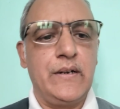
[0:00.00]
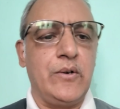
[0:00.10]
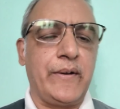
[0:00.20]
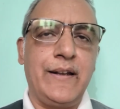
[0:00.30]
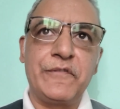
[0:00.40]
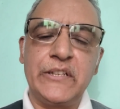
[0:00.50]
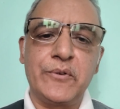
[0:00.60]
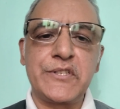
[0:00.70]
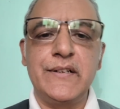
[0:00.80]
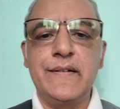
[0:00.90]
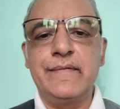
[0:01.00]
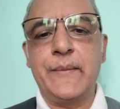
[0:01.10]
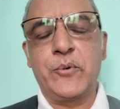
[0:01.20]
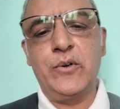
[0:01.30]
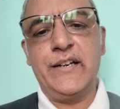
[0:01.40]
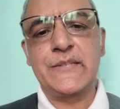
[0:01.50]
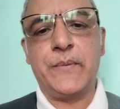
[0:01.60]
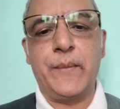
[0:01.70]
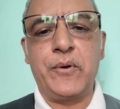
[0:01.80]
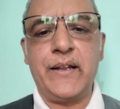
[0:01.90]
Okay, and for the question, Napoleon's
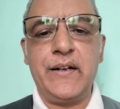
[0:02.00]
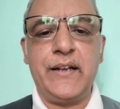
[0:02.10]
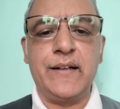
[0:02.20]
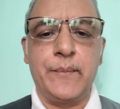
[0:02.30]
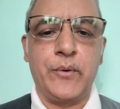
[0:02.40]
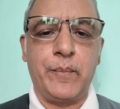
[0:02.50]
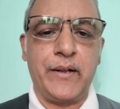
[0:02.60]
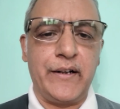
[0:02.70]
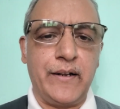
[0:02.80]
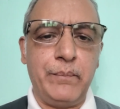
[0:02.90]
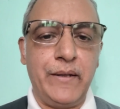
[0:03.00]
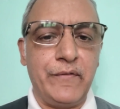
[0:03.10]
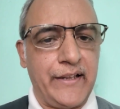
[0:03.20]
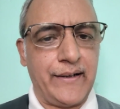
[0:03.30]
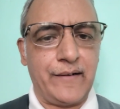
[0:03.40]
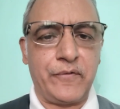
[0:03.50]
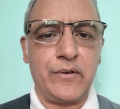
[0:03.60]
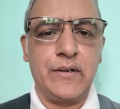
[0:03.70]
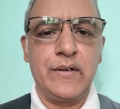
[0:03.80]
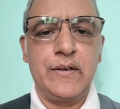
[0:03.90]
popularity and unpopularity, be very
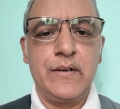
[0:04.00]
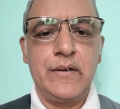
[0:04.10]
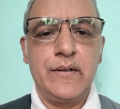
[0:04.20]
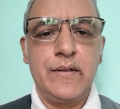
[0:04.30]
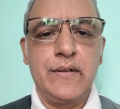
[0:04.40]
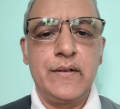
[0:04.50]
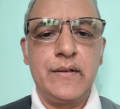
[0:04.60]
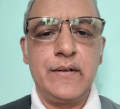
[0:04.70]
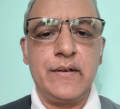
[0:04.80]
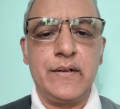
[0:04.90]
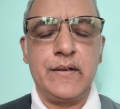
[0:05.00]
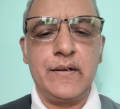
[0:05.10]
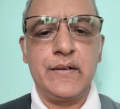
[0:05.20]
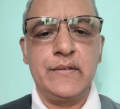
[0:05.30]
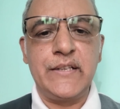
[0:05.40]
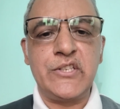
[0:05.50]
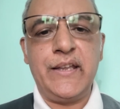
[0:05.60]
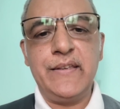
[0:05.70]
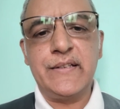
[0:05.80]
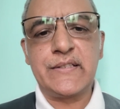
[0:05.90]
careful. The
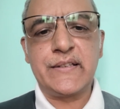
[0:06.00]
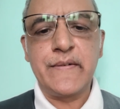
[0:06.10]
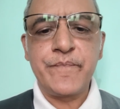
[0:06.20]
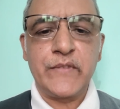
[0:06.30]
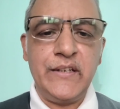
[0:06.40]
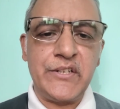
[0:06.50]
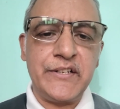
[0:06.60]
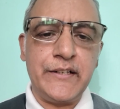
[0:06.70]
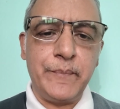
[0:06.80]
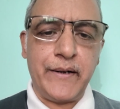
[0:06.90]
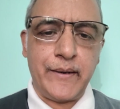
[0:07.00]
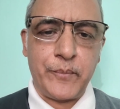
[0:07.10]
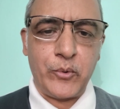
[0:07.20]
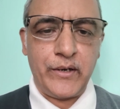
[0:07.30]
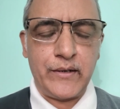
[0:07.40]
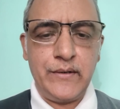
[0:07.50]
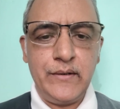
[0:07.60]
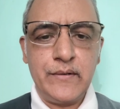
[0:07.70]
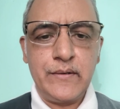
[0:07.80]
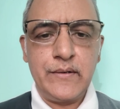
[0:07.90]
changes initiated by
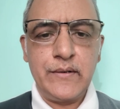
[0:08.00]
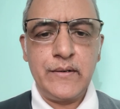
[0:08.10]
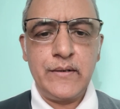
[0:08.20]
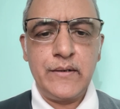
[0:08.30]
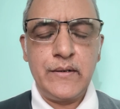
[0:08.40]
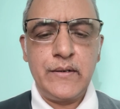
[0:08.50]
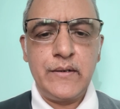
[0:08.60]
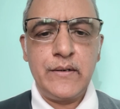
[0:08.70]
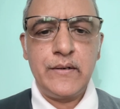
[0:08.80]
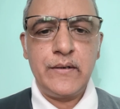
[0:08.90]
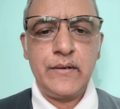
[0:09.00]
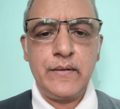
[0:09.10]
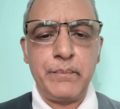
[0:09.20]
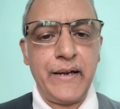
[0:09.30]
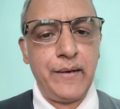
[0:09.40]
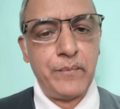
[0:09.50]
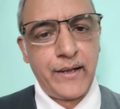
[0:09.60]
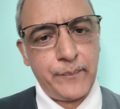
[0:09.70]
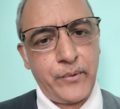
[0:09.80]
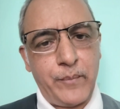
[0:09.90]
Napoleon made him
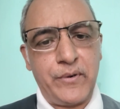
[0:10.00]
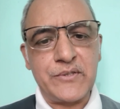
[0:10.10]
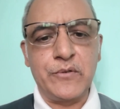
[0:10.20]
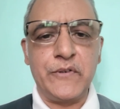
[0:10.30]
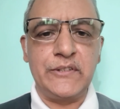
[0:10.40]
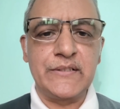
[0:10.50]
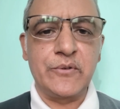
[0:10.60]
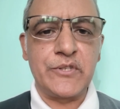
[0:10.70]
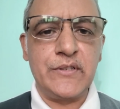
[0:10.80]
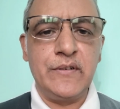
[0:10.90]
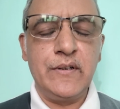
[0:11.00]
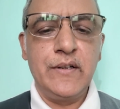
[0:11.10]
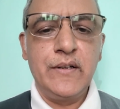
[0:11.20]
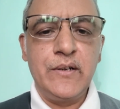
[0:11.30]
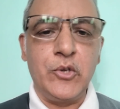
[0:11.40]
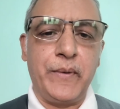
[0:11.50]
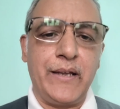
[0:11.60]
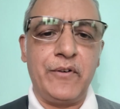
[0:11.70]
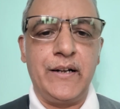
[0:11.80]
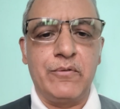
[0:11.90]
unpopular. So for this question, you may
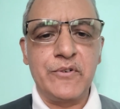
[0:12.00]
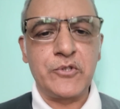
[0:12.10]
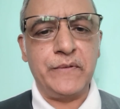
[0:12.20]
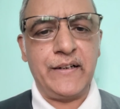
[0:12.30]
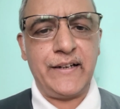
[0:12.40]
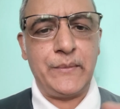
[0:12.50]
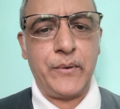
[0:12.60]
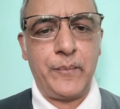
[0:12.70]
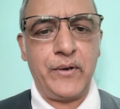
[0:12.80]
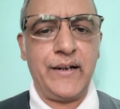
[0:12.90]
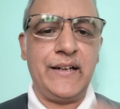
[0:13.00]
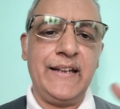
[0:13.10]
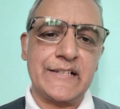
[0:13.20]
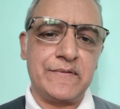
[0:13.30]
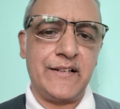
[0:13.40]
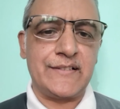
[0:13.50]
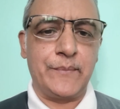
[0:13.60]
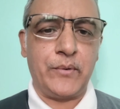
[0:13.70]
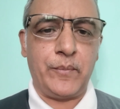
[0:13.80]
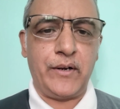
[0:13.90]
have a doubt. Should we write the popularity as well as
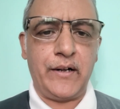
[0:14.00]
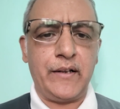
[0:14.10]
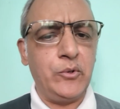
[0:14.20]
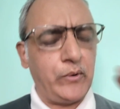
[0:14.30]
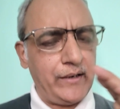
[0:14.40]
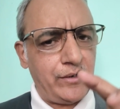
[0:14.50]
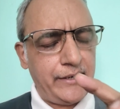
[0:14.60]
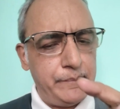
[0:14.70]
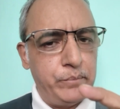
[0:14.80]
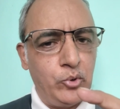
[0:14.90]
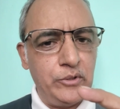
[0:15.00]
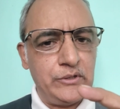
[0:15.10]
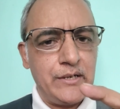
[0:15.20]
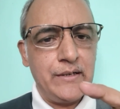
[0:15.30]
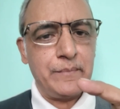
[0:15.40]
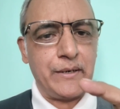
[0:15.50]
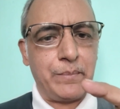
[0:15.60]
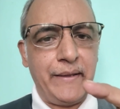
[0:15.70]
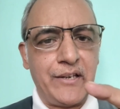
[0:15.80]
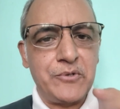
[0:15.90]
unpopularity? You can write both,
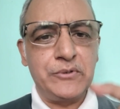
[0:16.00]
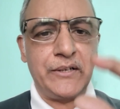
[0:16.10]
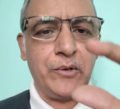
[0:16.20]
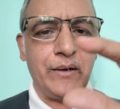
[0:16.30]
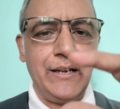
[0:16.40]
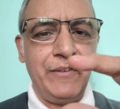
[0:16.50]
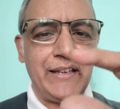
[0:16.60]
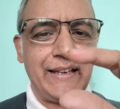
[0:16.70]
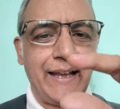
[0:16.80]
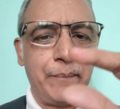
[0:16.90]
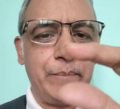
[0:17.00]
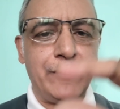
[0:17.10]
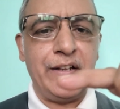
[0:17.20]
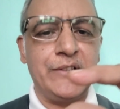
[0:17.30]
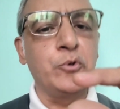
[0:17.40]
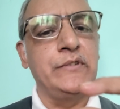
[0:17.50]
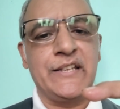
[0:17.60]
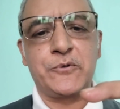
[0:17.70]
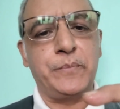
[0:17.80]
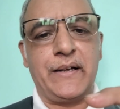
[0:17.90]
but make sure that you are leaving a gap between
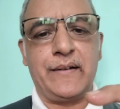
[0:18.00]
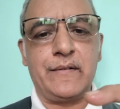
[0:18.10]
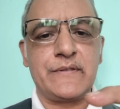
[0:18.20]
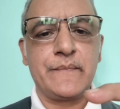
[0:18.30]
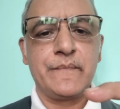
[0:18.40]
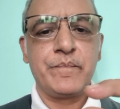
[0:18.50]
these two paragraphs.